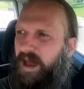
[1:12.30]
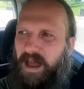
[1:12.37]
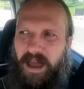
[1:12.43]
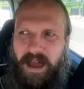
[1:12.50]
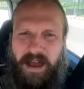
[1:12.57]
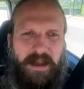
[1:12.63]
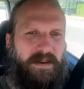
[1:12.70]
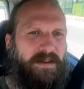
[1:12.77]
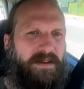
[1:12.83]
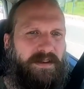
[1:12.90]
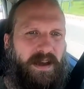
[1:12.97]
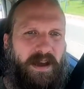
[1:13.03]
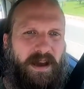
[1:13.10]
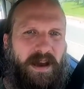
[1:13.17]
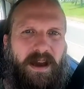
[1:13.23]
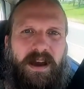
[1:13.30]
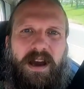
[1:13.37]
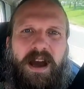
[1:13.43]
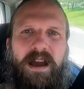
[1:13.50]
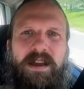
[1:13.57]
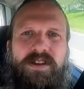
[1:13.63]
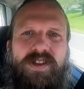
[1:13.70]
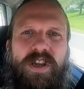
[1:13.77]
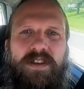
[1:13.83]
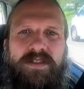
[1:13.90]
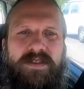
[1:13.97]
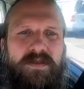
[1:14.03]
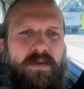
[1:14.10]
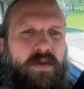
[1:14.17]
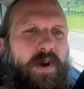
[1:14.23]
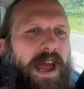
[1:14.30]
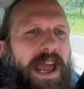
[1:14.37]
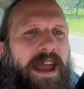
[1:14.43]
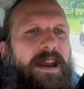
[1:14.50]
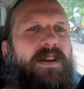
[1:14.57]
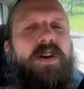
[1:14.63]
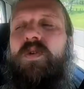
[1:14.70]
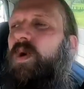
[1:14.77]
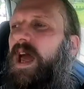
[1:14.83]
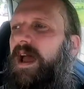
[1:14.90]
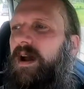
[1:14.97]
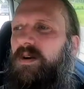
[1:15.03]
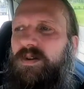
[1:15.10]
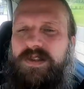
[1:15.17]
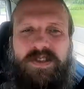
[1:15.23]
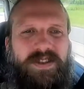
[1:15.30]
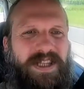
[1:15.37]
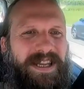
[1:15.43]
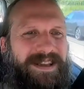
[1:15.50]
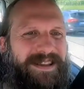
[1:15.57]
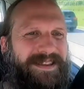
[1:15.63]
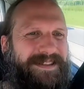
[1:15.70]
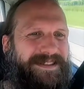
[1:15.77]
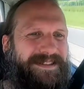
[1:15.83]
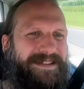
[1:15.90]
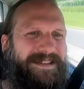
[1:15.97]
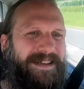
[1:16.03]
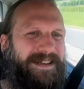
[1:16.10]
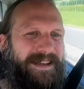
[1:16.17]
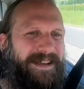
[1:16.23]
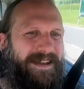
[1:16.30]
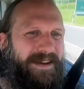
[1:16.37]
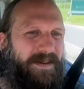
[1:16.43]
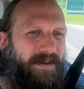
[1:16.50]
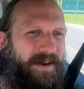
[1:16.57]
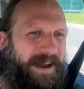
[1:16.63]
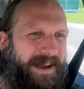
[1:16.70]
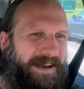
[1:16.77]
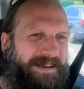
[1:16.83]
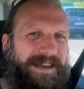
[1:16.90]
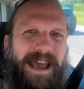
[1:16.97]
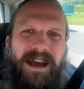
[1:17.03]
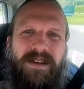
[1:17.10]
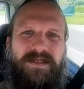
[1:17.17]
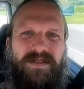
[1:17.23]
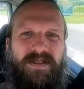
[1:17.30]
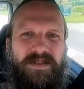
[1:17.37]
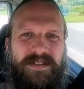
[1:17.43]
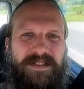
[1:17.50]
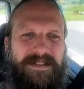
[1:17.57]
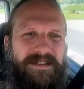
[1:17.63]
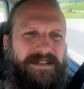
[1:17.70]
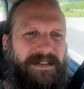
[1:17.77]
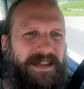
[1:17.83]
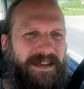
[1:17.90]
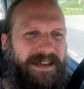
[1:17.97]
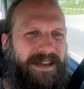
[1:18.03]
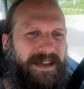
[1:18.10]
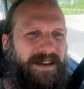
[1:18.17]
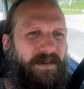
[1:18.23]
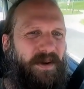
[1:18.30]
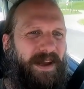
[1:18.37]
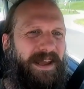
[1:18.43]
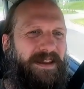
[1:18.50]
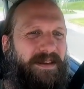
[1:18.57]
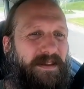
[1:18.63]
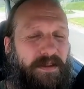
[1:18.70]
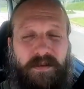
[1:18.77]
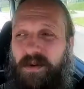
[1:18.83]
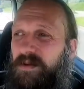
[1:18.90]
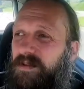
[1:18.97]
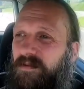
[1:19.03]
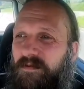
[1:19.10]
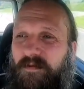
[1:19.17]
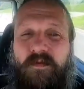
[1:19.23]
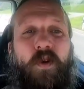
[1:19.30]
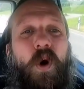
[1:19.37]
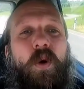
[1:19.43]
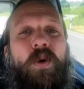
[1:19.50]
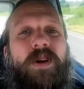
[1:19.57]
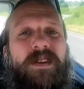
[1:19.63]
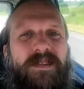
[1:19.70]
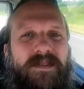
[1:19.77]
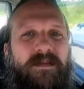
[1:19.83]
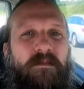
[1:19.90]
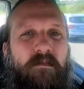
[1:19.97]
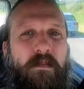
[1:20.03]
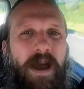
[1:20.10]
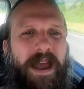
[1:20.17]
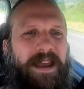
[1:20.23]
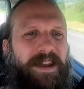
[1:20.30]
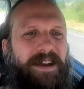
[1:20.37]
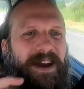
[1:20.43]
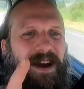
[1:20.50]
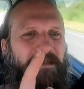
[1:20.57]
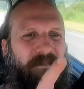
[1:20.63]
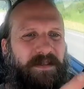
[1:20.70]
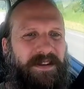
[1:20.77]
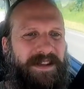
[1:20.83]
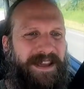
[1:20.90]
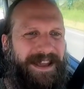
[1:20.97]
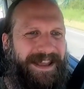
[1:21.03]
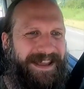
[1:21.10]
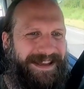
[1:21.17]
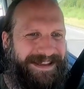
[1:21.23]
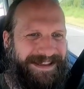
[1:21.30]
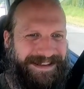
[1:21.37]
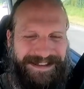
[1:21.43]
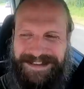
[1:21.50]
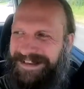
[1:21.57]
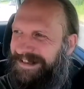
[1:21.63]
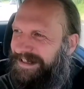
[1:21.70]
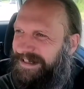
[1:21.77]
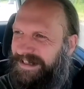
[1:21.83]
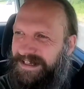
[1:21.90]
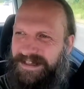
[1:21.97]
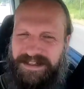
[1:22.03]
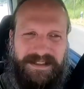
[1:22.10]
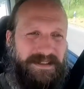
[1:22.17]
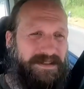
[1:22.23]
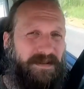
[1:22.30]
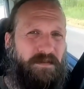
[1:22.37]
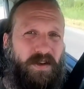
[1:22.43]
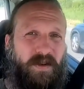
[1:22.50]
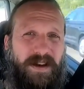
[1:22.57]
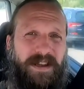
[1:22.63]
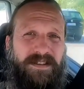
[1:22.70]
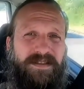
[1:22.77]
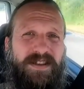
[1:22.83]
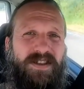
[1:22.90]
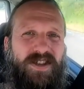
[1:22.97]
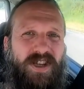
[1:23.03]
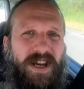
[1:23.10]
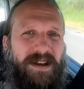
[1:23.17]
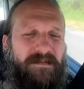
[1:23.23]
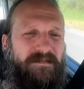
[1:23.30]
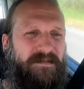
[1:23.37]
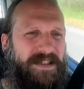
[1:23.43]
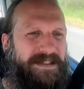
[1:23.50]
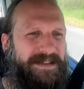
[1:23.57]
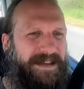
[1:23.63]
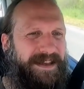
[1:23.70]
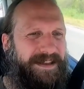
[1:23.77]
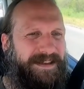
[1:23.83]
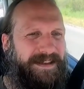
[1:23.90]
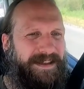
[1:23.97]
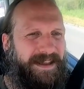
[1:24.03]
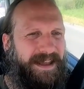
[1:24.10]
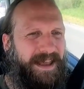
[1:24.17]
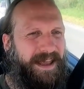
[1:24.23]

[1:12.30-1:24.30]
And I just ran around to the city, ran down to the sea, ran through the forest, back up again, and did some crazy jumps. And